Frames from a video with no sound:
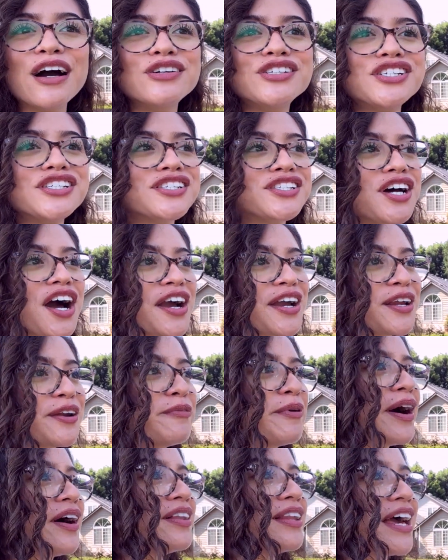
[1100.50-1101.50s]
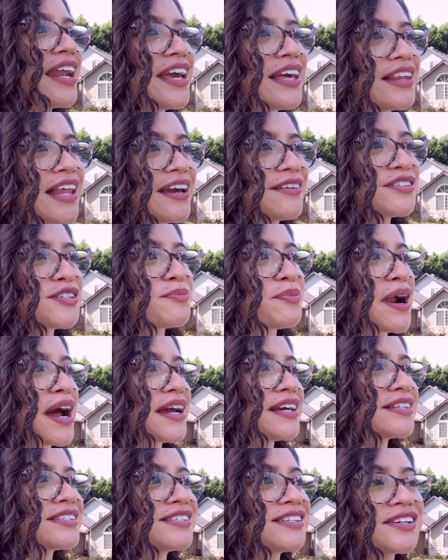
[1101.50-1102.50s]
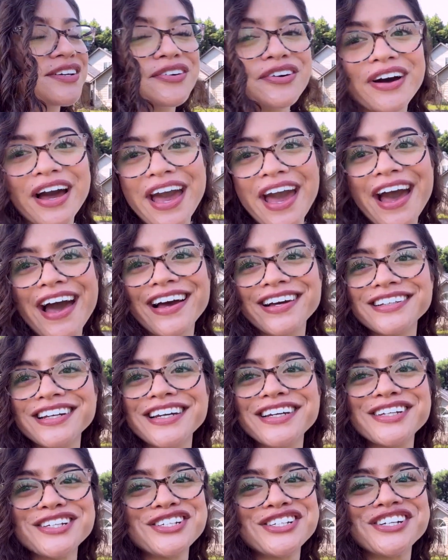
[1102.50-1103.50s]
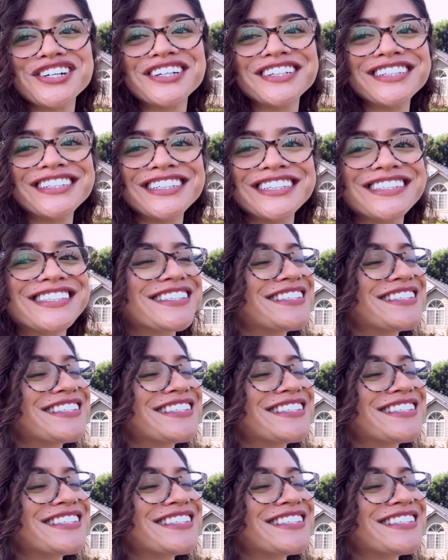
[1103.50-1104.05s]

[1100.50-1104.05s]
was just talking about letting life surprise you, and it sure just